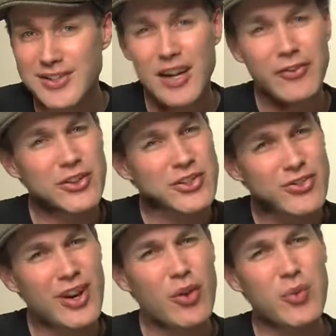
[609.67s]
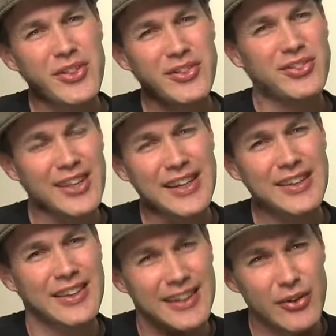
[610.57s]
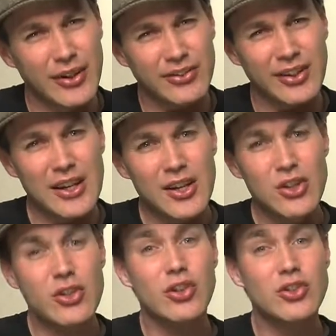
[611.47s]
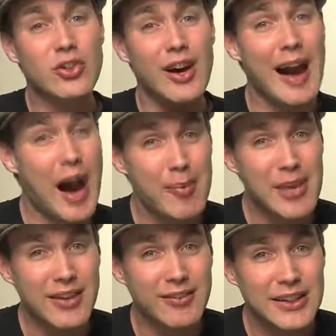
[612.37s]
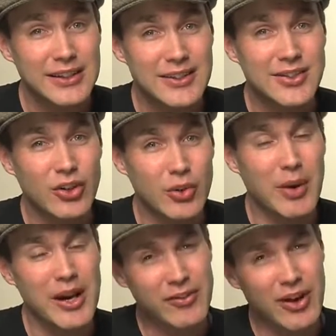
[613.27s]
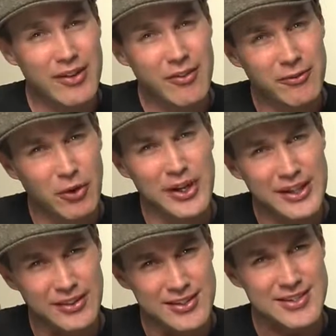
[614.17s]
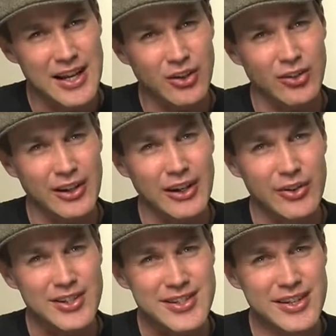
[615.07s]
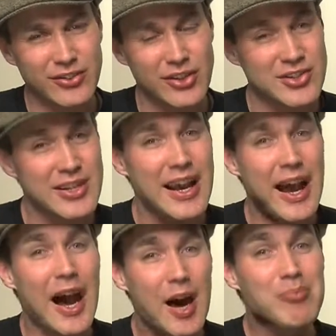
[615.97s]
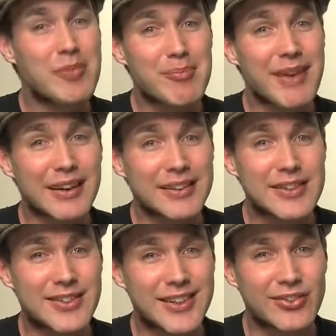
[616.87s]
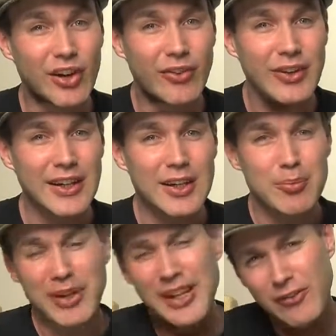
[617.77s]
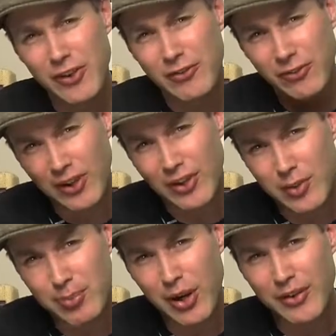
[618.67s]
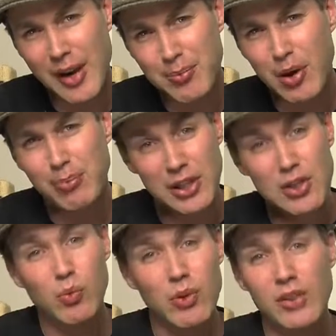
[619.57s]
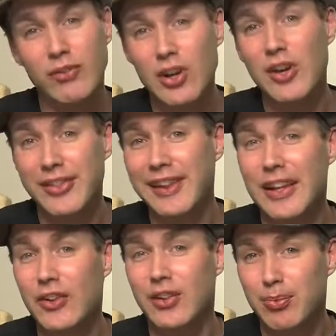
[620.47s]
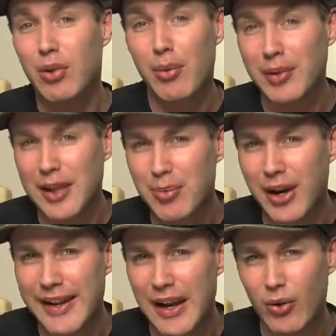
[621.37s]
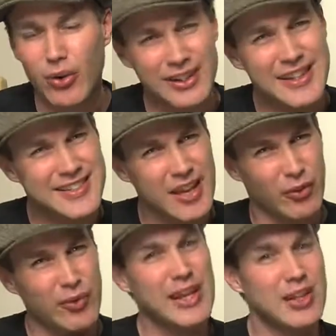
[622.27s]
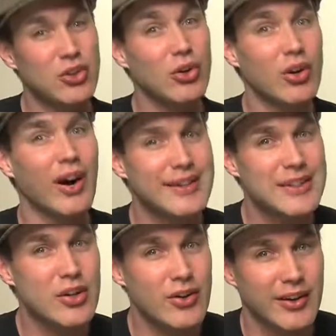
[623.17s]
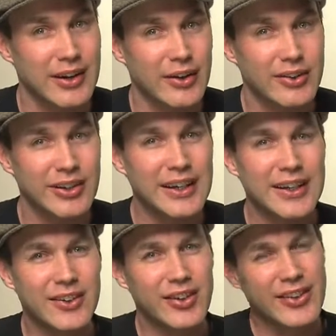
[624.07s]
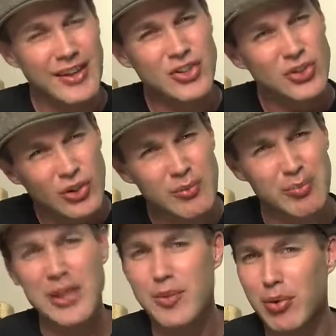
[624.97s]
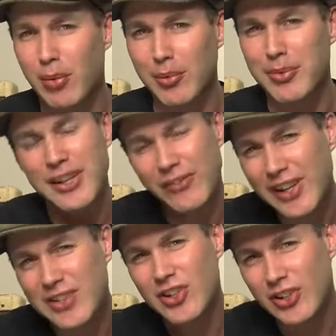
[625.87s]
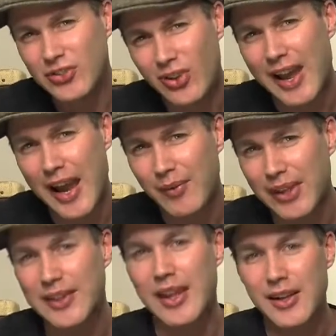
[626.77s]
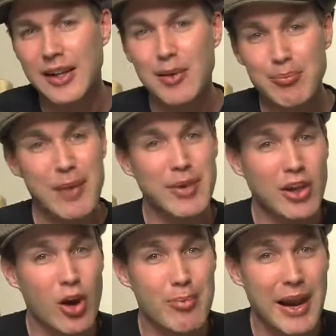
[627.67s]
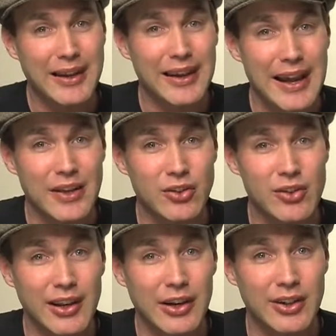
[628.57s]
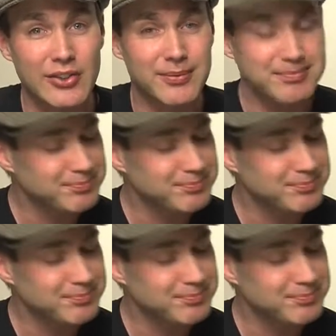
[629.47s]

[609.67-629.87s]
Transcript: Now, if you struggle with the singing, the lyrics, you could try humming. That's a good way of kind of avoiding the stuck on the lyrics thing. So just hum the melody to yourself. But if you followed the program properly, you would have learnt the lyrics properly by now, or at least have a really good idea of the lyrics. So that shouldn't be the problem. But if it is, you can try humming and then maybe go back and do the lyrics.